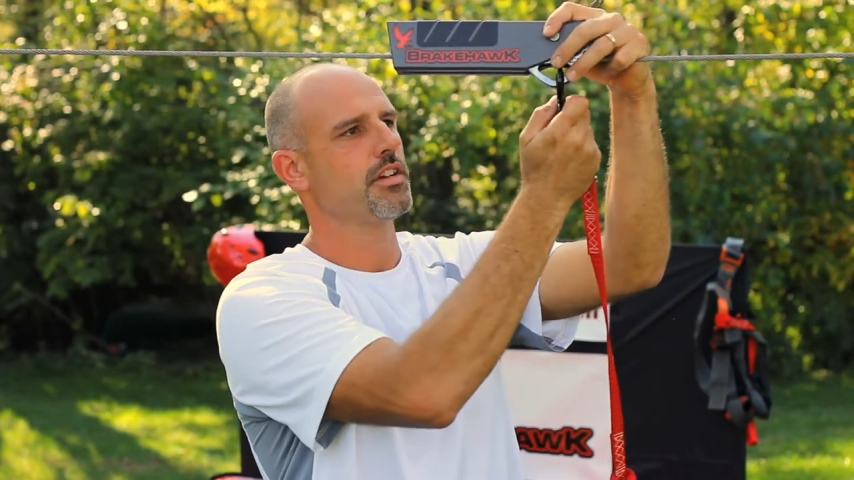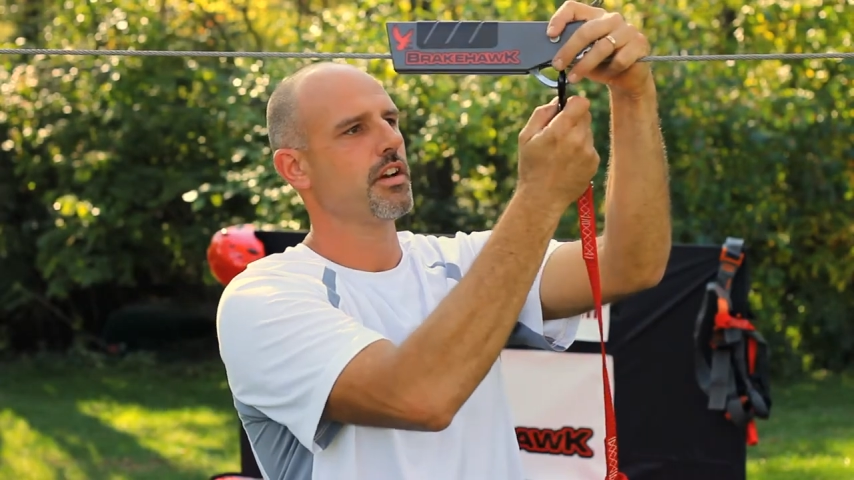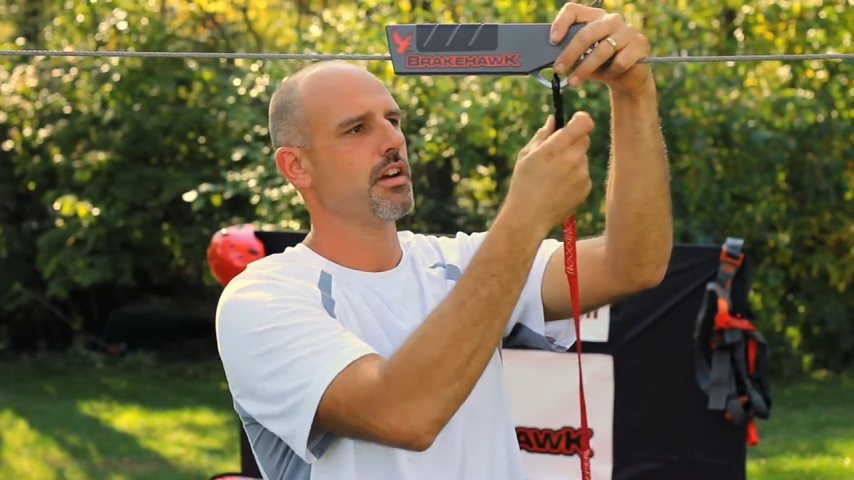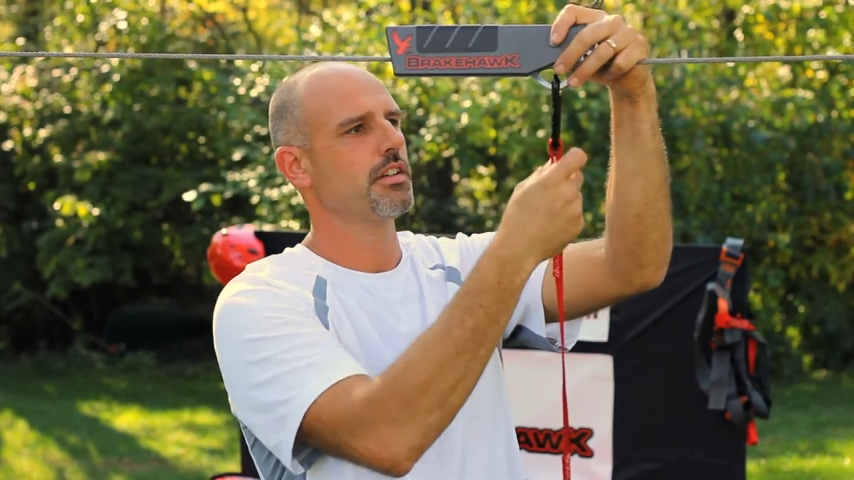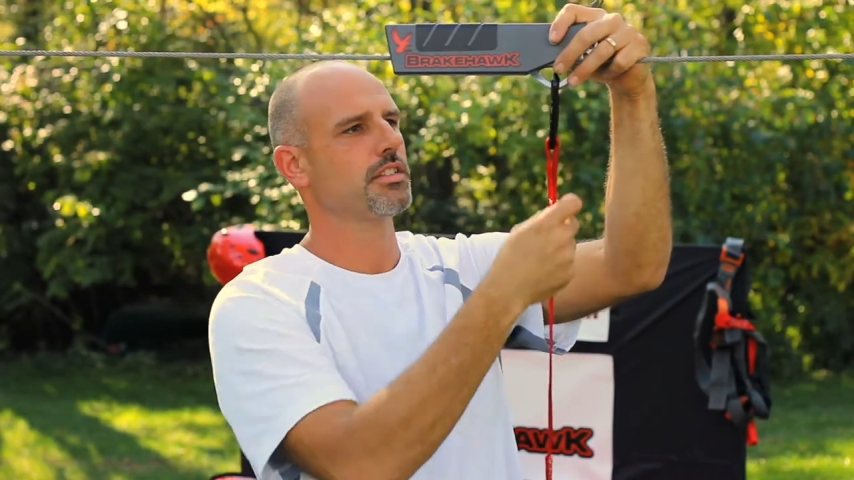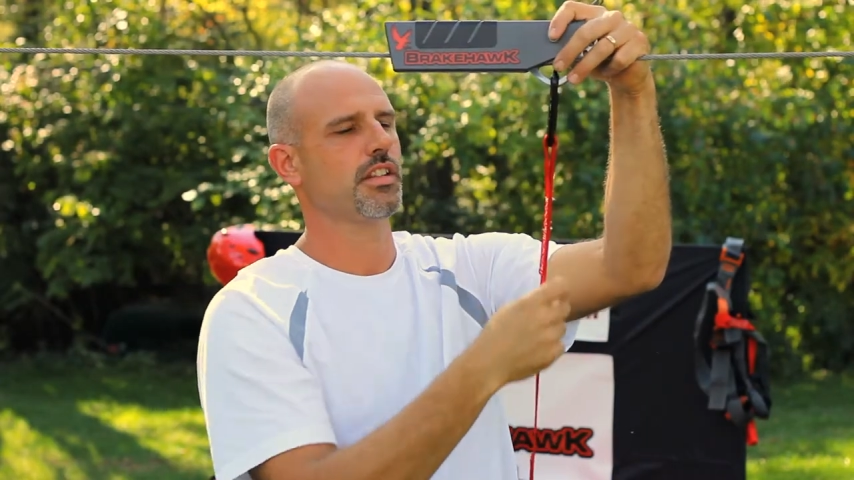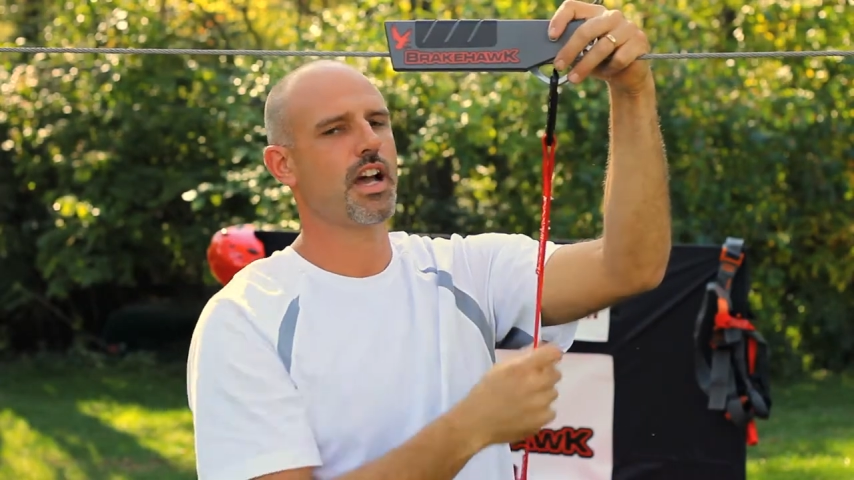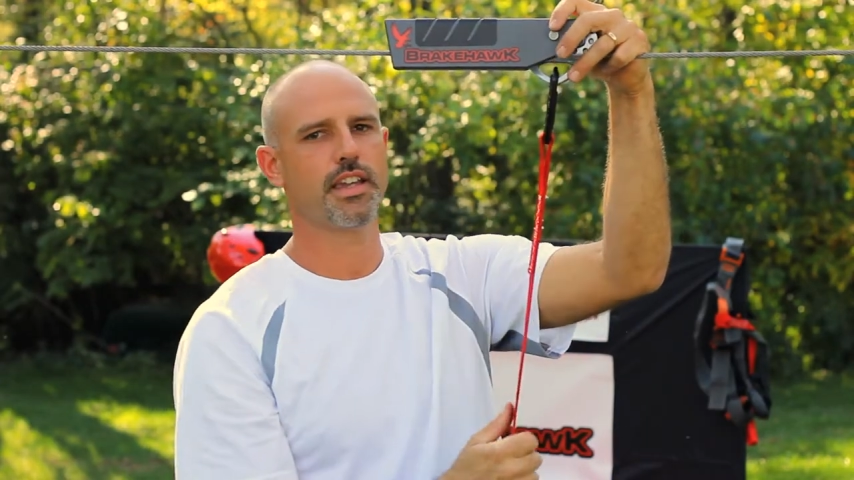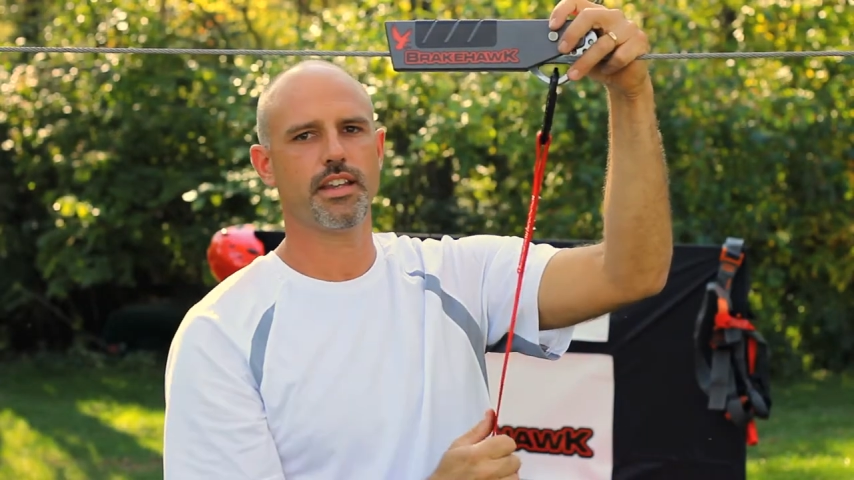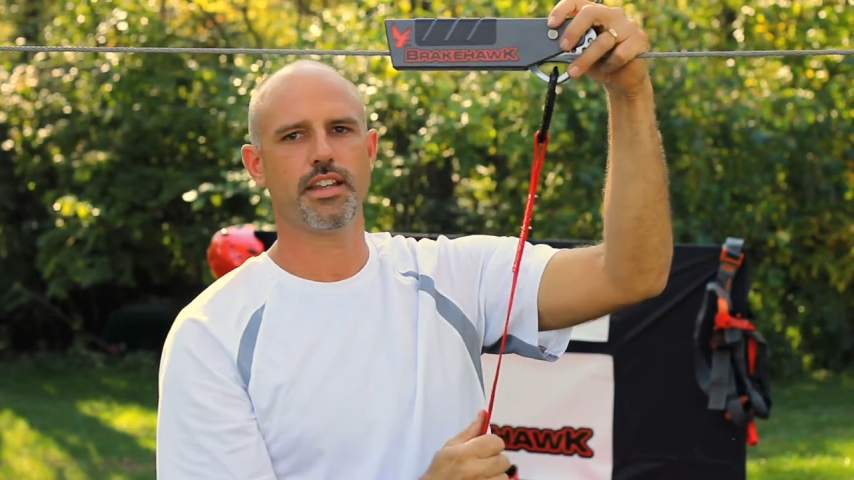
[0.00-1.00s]
to your harness,
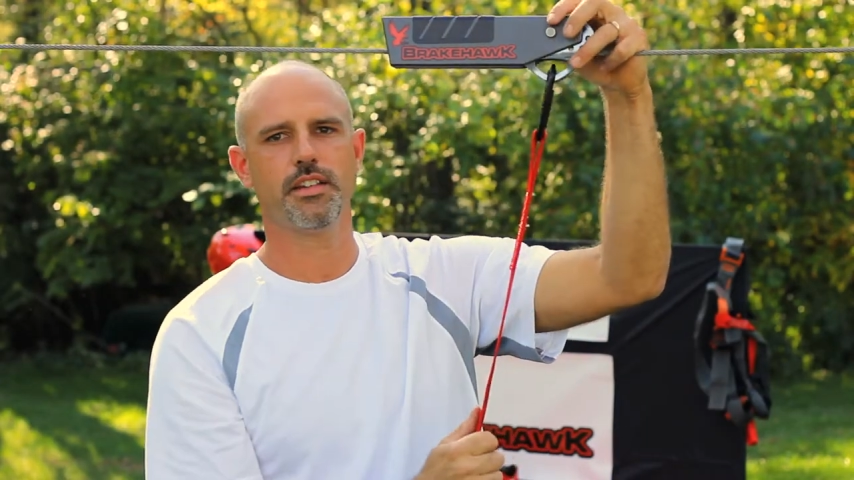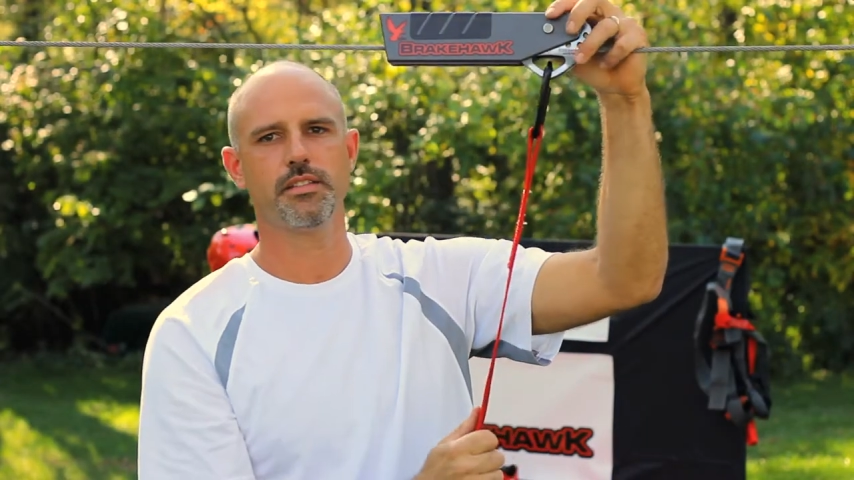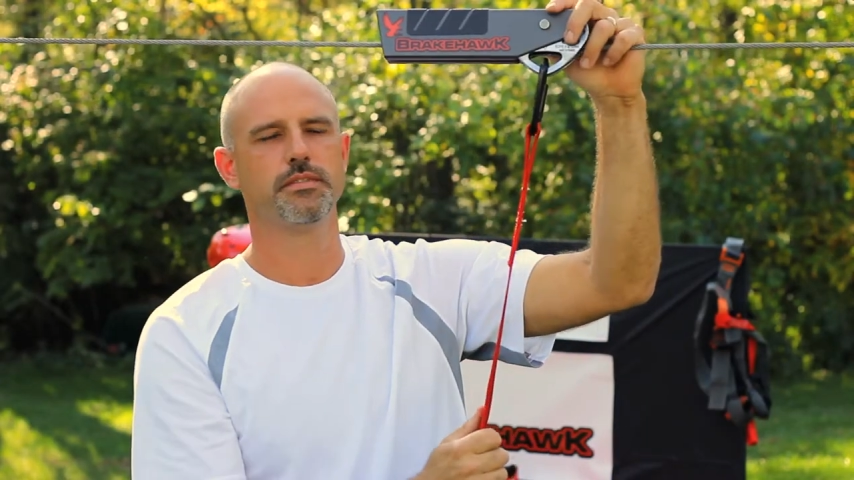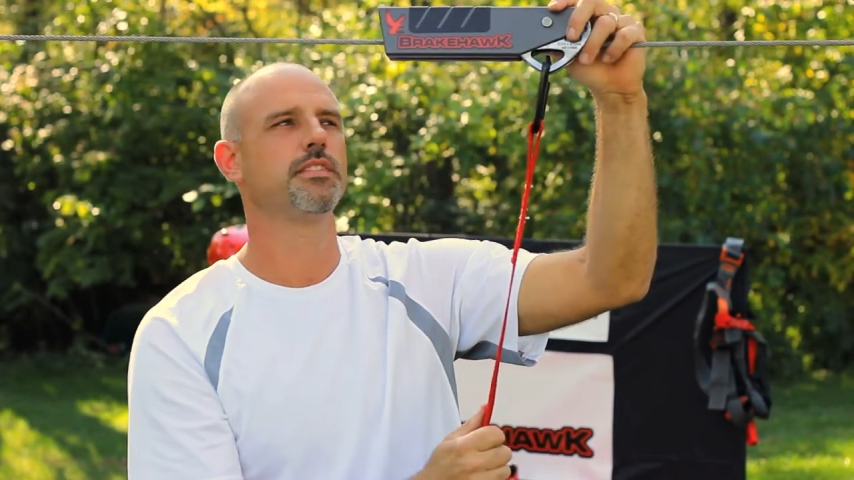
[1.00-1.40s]
lock it in.